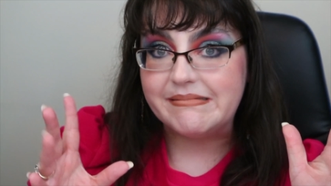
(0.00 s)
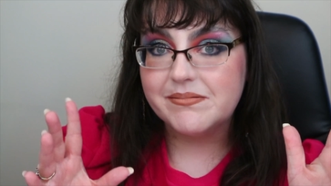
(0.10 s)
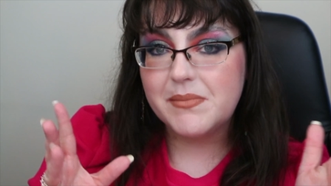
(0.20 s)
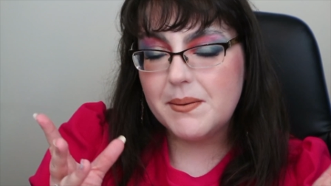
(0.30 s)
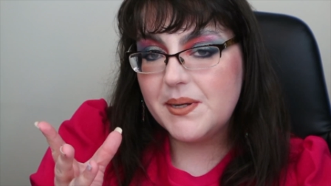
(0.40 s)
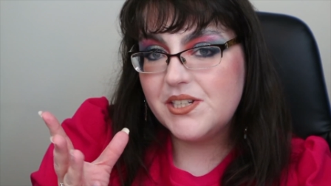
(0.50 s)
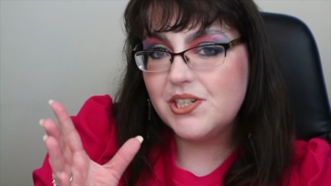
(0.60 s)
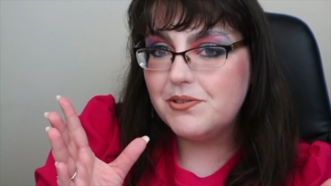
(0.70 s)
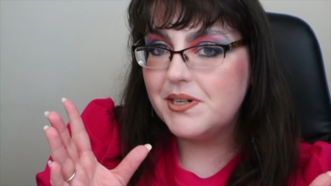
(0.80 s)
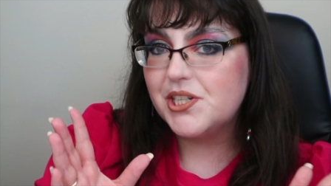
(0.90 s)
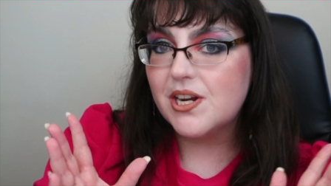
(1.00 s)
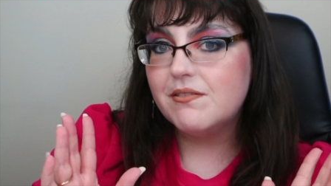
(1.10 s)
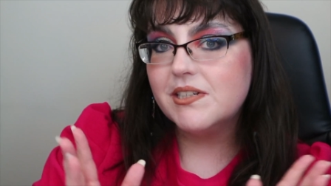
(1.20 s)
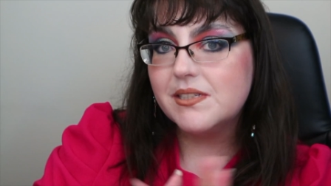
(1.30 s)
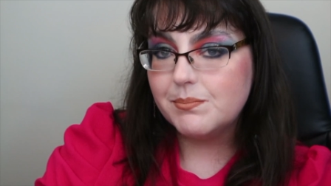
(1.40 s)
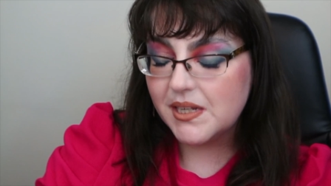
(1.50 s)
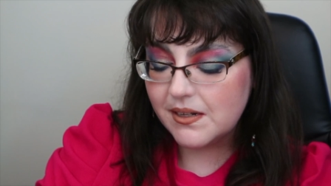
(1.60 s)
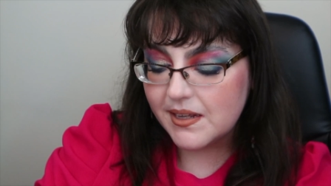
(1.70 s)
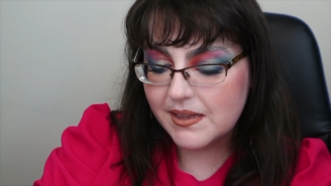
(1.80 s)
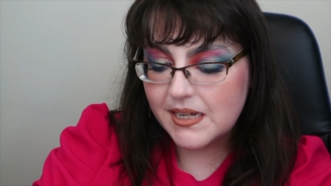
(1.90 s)
maybe 2-ish hours, something
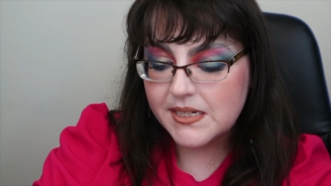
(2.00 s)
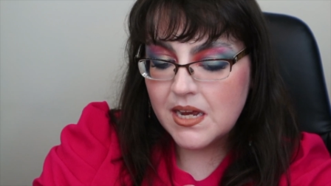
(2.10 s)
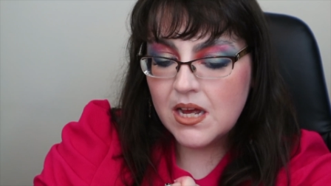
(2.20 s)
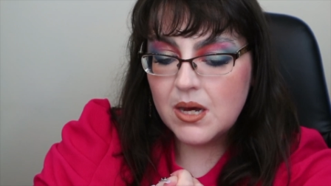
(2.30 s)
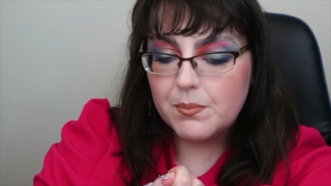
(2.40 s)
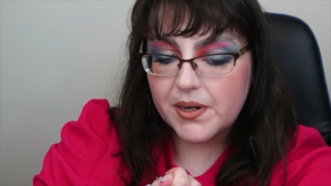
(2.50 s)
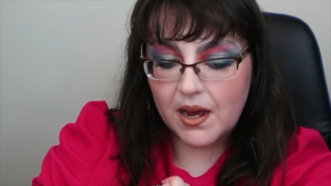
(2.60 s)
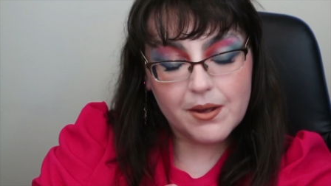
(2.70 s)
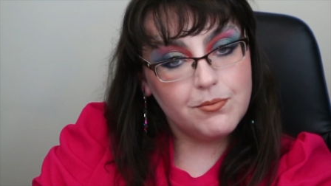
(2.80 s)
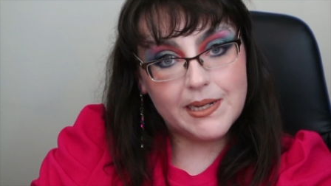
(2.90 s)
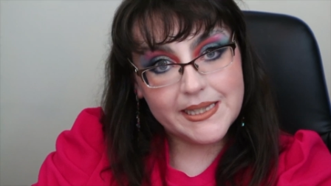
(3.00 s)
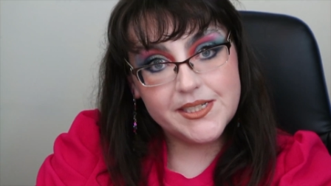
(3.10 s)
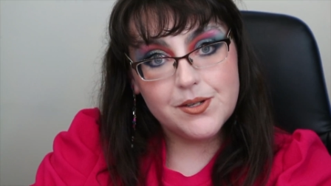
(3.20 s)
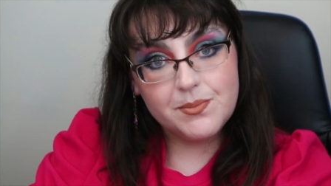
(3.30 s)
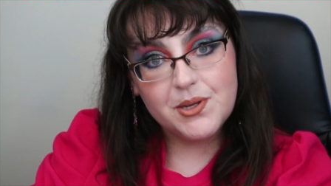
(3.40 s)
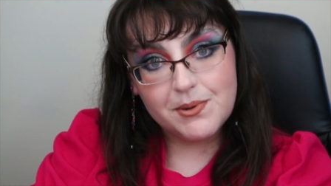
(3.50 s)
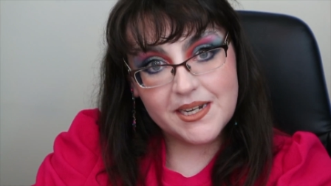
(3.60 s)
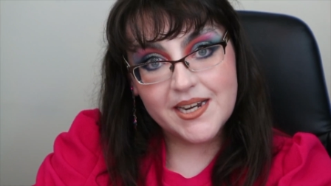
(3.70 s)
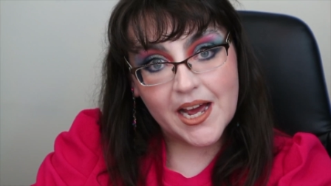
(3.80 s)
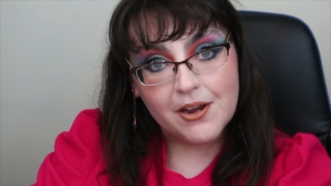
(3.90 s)
like that. But I will zoom you
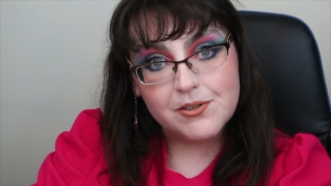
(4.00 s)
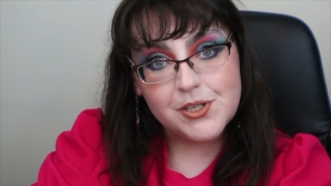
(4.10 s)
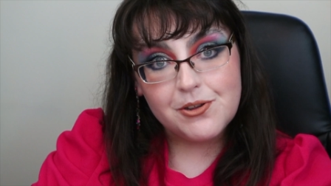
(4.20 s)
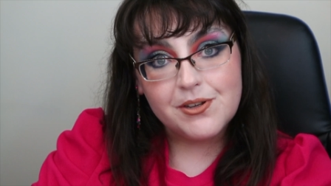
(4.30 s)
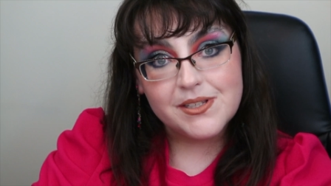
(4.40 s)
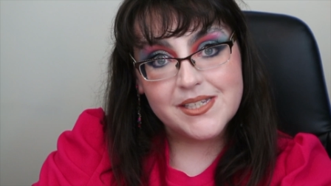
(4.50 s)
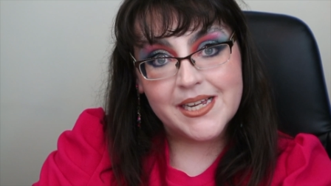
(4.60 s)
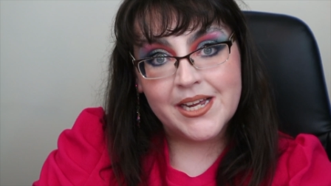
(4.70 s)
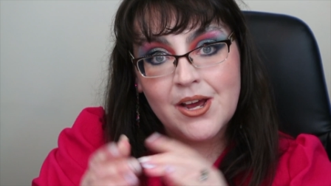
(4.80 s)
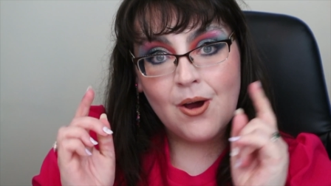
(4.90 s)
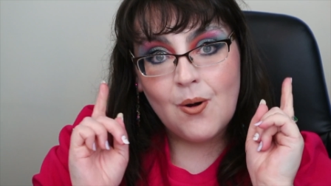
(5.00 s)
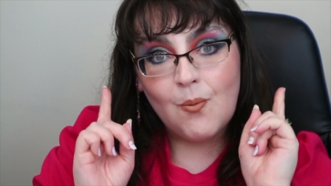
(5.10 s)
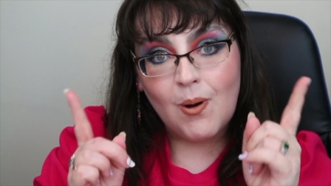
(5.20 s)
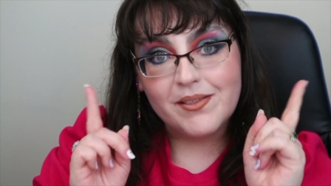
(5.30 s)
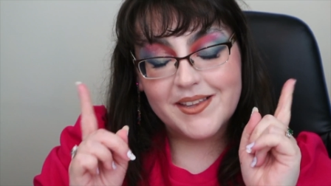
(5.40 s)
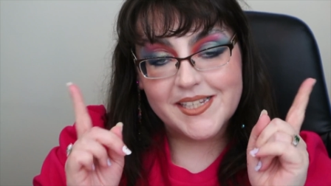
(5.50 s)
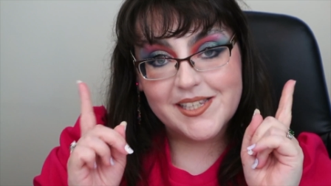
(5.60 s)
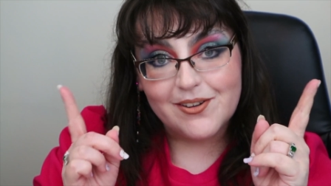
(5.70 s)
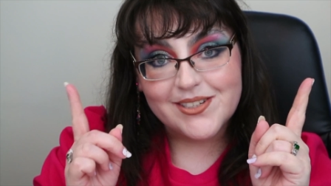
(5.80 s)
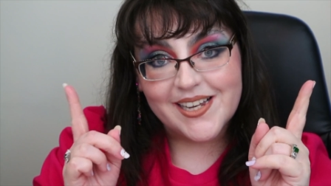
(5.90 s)
in now so you can see what this looks